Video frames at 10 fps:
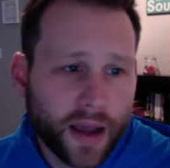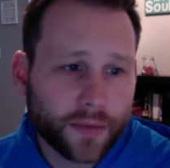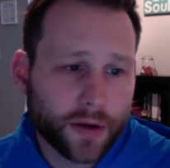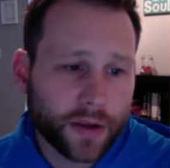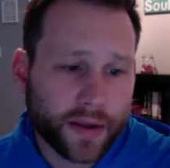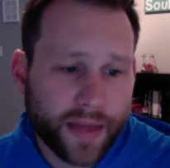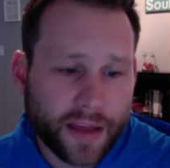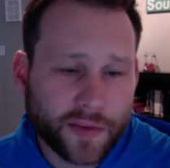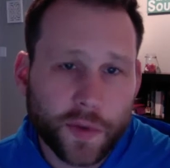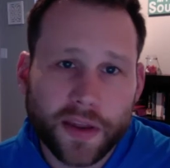And really,
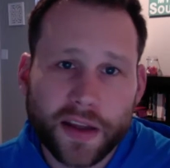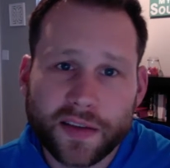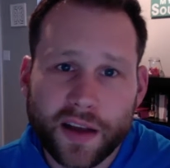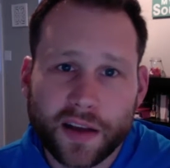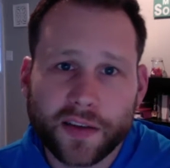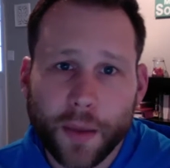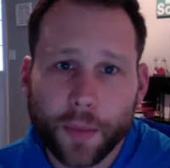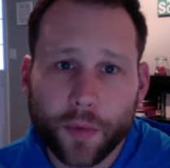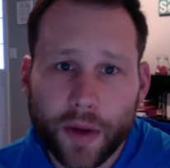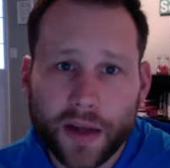that's what these next
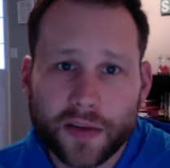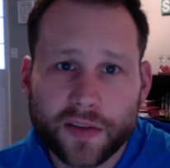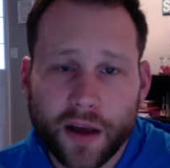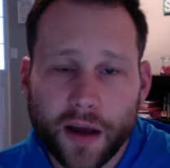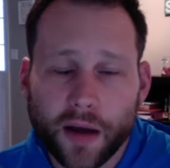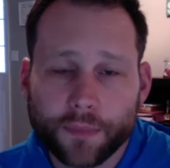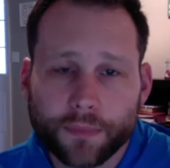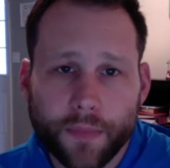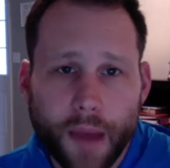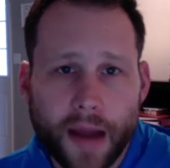couple weeks,
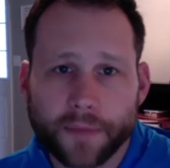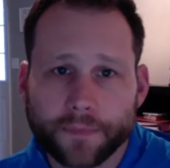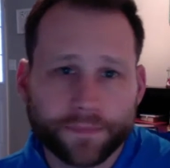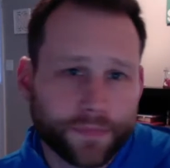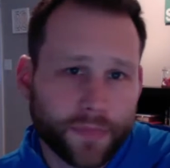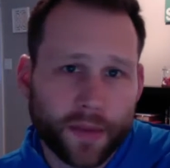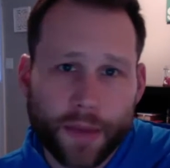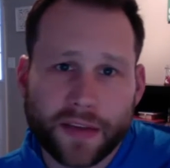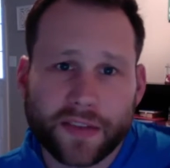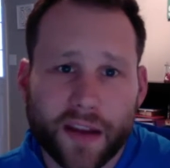the
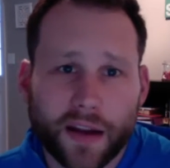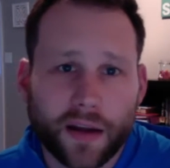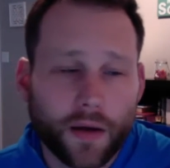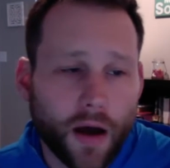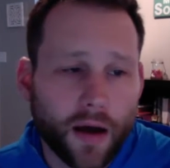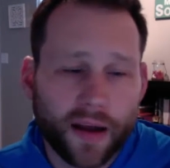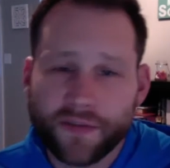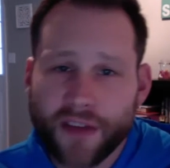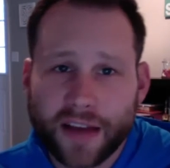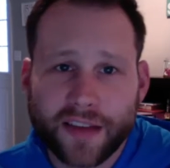best
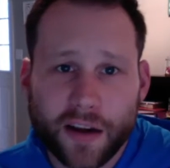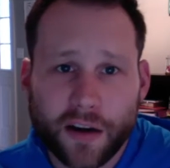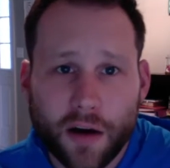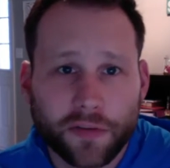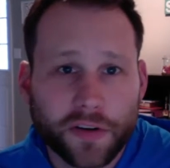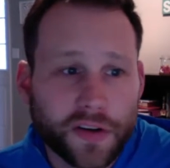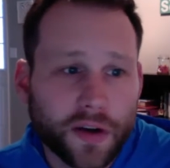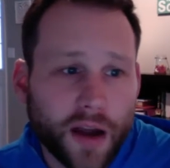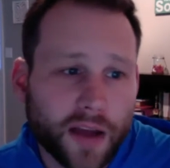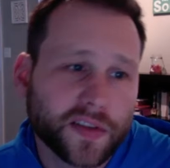advice I can offer to
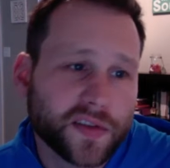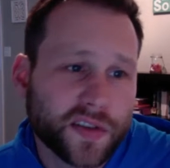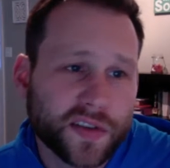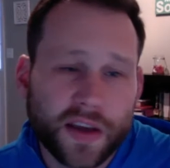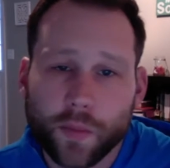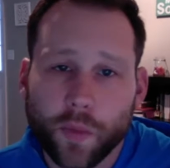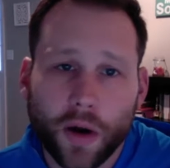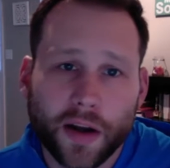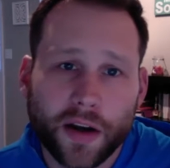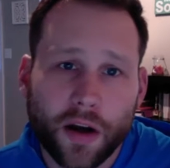you guys is just keep
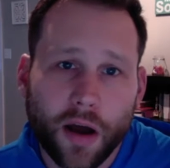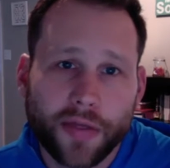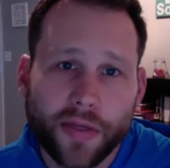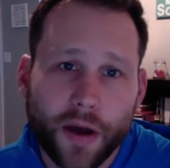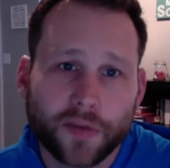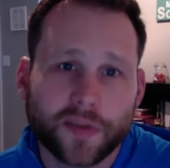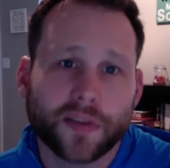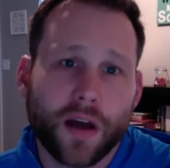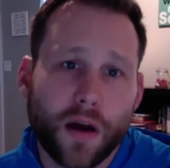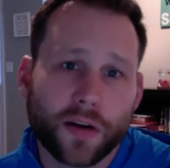working on those
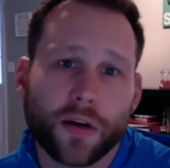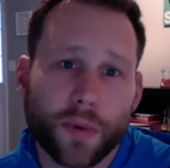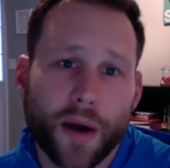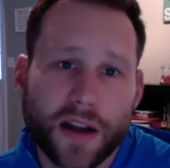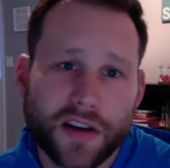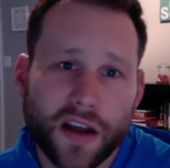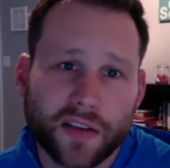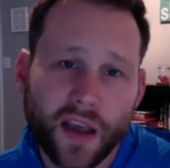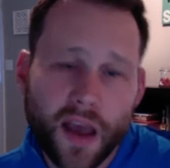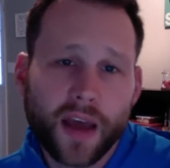longer projects